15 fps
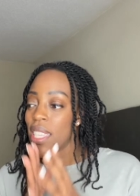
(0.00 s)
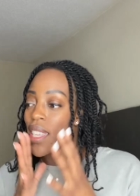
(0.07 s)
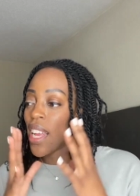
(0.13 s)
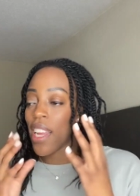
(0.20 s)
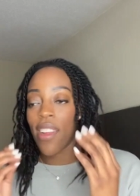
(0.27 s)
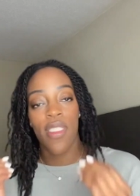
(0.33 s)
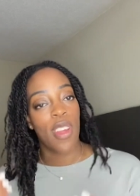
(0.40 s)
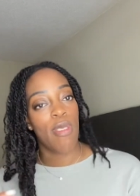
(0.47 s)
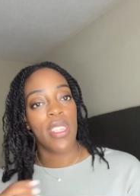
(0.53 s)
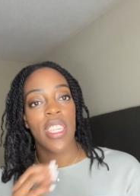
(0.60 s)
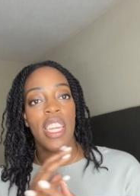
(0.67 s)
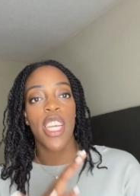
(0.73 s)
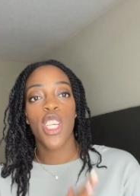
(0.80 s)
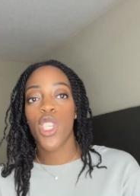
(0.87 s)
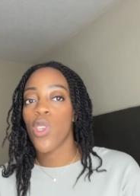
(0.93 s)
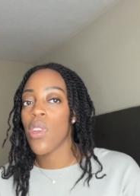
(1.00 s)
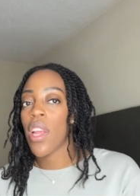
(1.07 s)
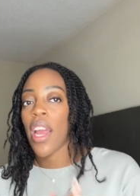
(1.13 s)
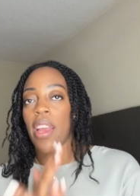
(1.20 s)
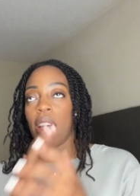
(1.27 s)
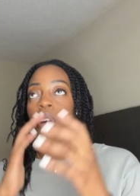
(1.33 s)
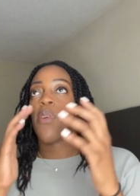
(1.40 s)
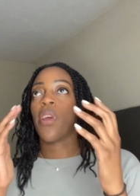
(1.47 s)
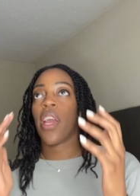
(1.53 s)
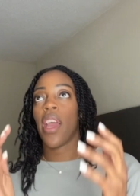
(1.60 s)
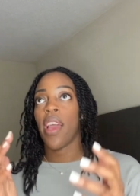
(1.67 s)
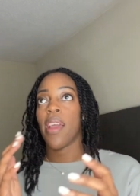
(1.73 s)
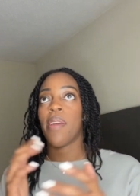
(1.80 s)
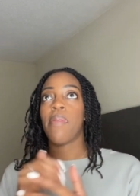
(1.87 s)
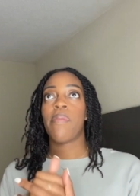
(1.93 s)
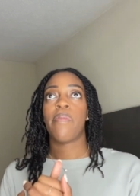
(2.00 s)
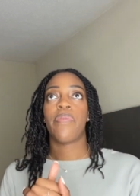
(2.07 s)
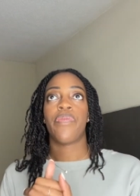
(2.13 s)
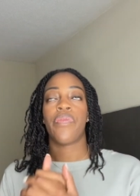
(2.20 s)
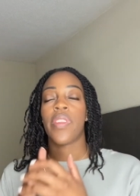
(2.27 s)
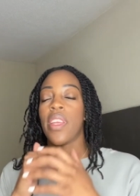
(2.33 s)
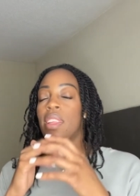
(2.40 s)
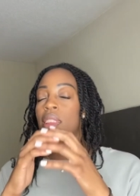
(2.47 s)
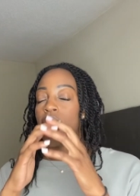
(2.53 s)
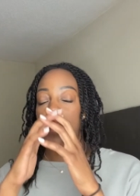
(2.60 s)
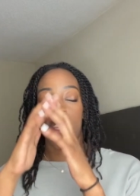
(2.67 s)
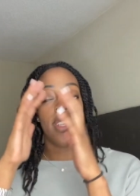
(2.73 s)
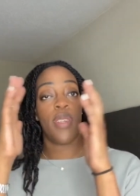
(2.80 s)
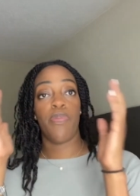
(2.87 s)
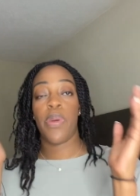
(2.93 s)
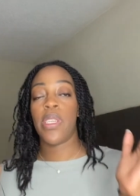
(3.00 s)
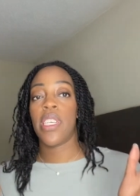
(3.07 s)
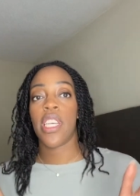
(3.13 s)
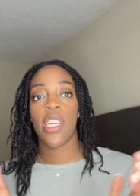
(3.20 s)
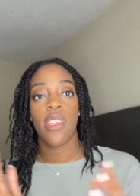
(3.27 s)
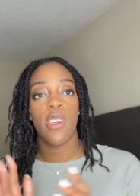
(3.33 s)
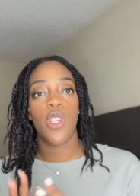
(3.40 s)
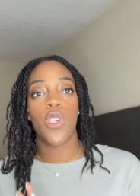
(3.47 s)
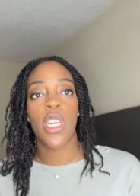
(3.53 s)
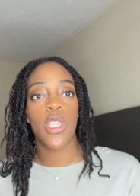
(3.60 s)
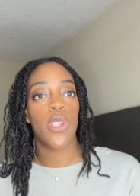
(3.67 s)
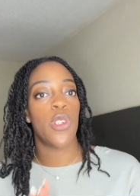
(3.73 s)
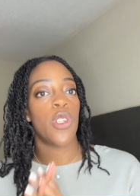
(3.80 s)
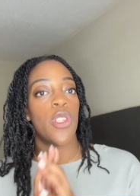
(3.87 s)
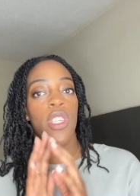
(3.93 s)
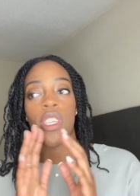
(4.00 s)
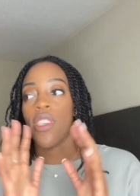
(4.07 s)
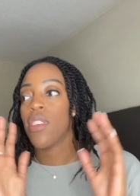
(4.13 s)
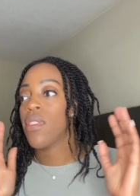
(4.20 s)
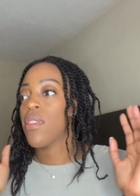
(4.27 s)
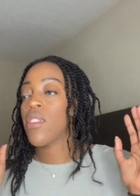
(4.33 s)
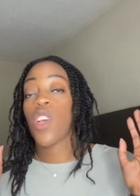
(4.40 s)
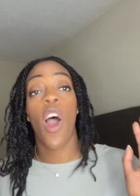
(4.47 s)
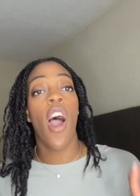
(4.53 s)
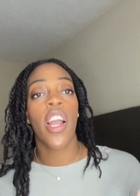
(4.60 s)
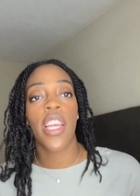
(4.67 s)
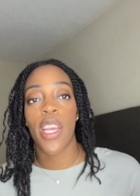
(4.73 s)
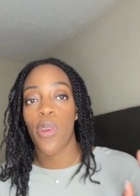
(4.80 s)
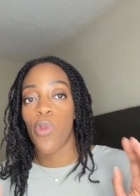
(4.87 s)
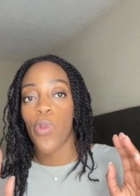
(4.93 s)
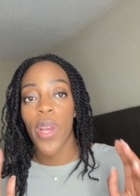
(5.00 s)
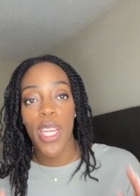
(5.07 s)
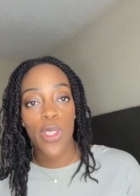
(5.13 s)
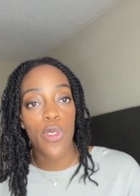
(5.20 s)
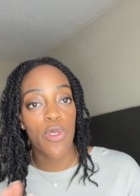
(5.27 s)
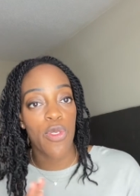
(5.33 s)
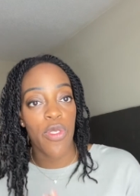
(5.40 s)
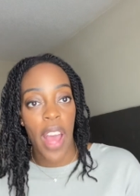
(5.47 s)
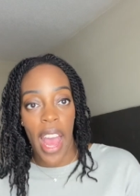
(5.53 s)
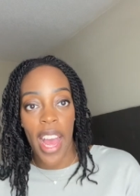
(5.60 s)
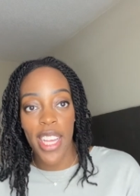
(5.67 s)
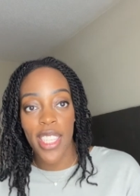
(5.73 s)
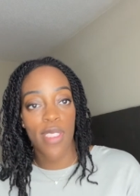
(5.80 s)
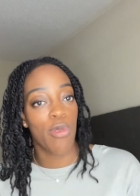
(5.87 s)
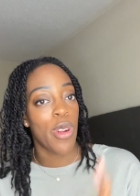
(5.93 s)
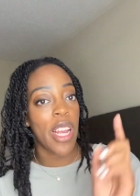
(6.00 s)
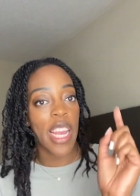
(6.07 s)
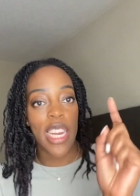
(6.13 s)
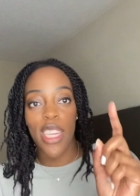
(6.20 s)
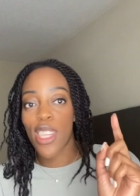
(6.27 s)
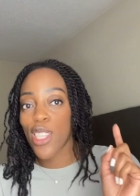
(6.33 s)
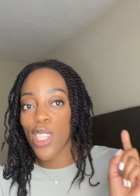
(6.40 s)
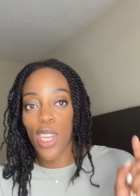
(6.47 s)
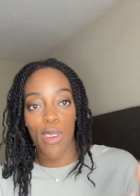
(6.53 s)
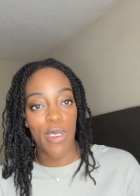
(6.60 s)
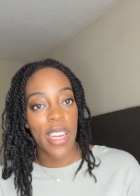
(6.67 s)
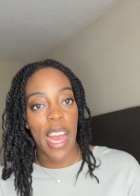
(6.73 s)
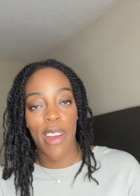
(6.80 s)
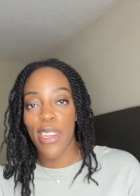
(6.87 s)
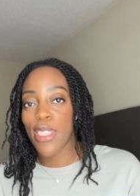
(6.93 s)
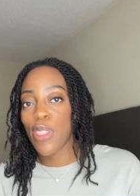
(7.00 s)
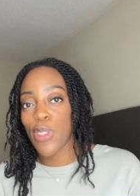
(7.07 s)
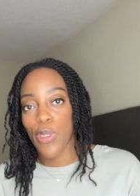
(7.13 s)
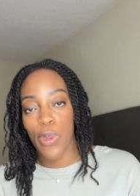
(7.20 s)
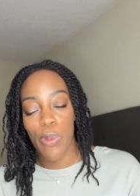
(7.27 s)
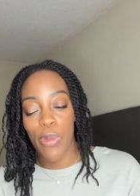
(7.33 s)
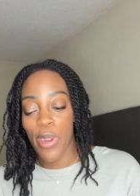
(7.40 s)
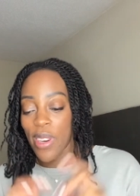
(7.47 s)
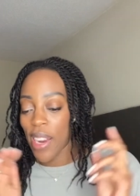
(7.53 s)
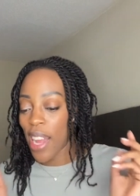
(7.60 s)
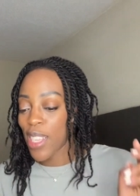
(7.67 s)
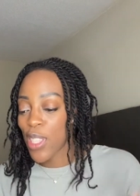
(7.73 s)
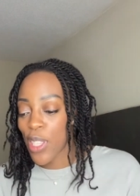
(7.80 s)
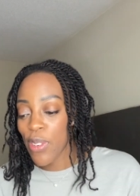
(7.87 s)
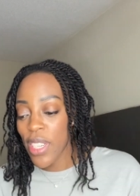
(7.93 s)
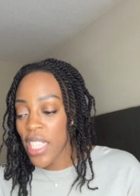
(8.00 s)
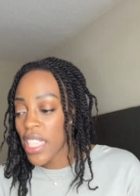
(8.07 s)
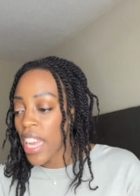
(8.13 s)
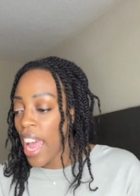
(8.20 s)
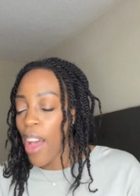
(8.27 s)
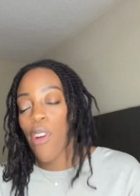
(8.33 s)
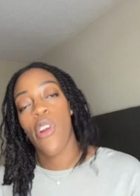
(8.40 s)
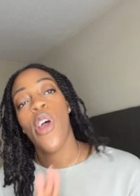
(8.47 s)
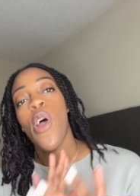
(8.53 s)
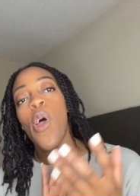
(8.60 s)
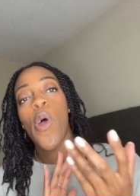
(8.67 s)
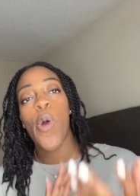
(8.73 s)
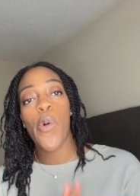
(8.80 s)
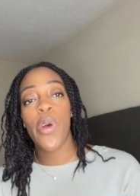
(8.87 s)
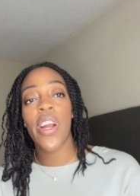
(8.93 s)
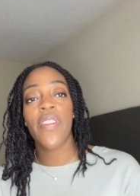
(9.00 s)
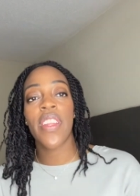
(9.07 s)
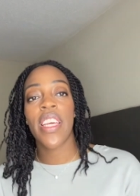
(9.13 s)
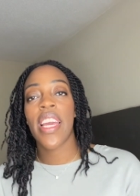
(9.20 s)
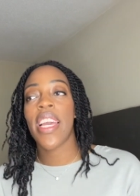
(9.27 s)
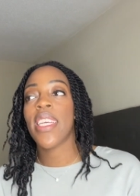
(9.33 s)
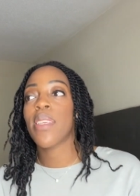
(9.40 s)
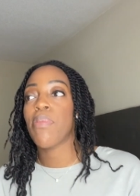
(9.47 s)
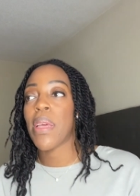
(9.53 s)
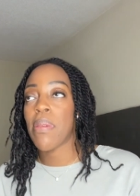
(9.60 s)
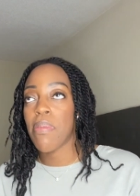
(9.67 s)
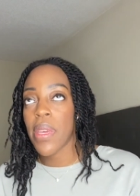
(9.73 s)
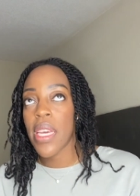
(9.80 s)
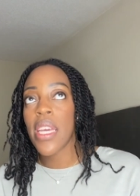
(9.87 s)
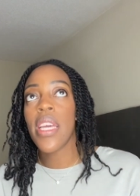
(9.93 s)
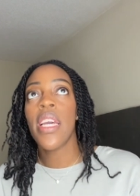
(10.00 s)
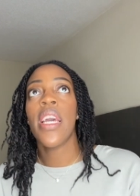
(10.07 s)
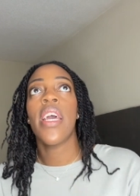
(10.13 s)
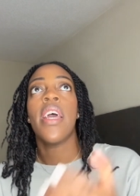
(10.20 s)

like there was an issue like, okay, this particular instructor is just talking way too fast. We're hitting the slow down in Zoom. They're not slowing down or whatever the case may be